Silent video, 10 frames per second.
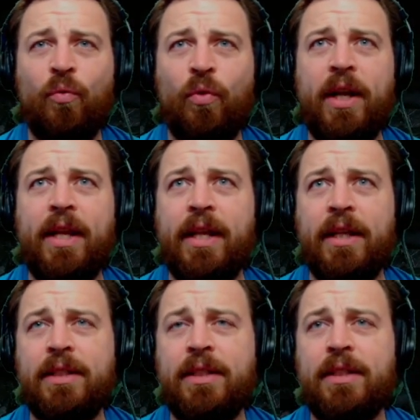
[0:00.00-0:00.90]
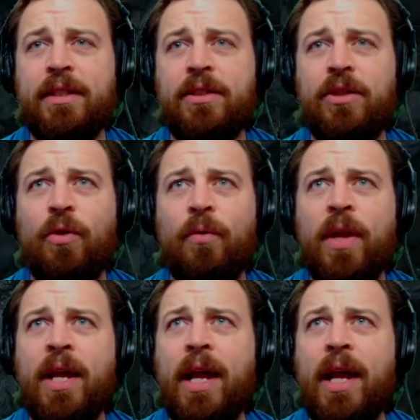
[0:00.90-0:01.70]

the radius, you know,